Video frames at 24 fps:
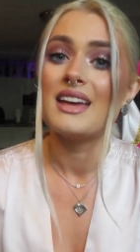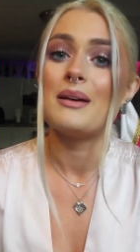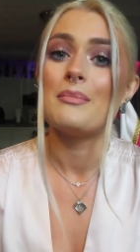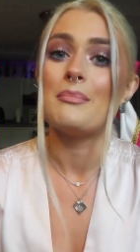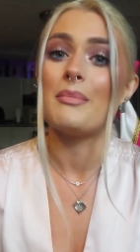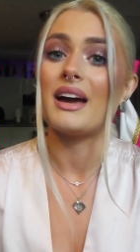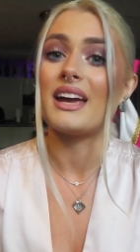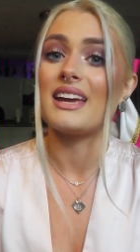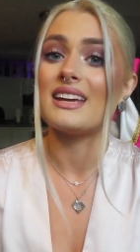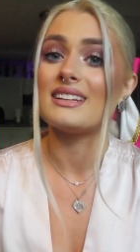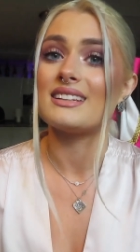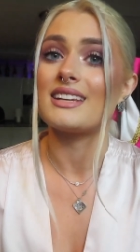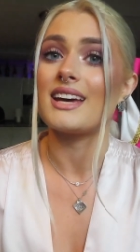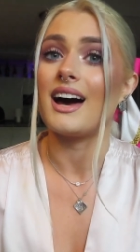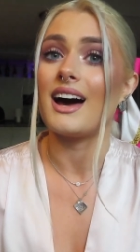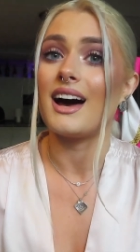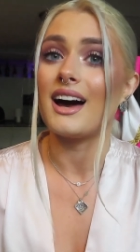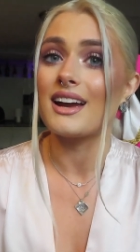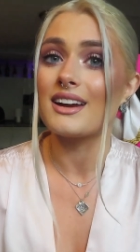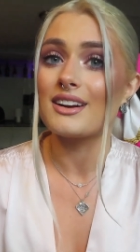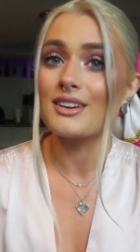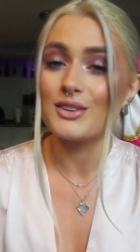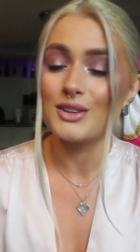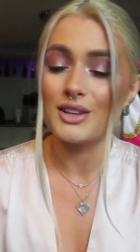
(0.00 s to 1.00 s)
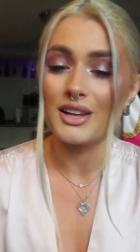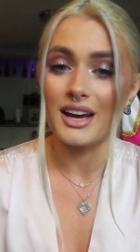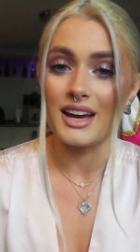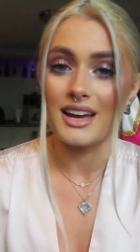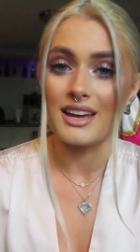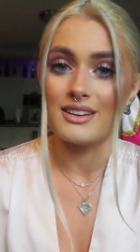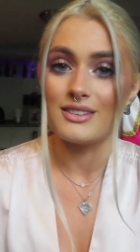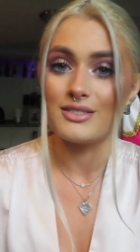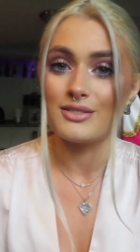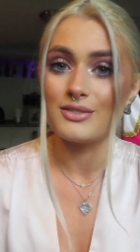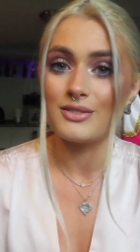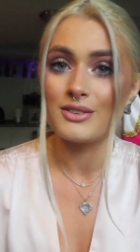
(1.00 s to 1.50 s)
my entire
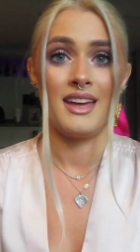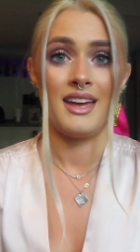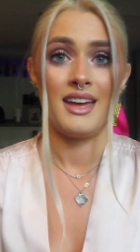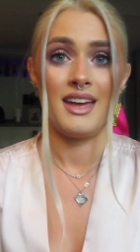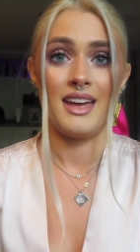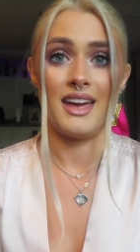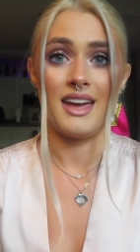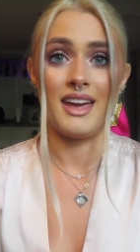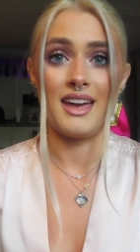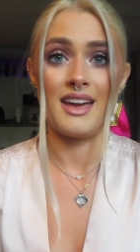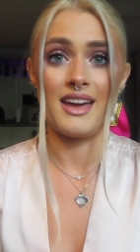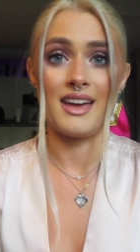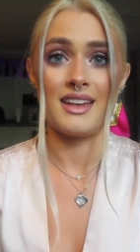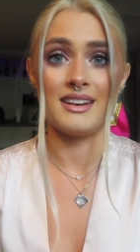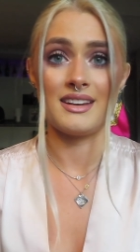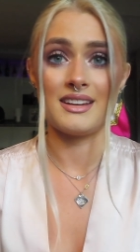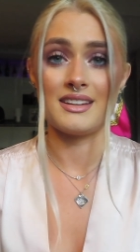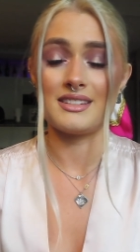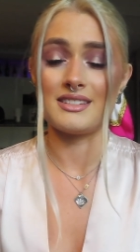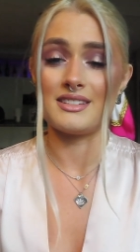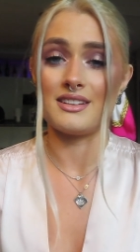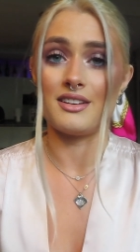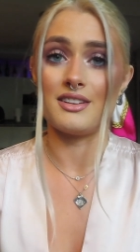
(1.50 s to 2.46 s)
life, and it's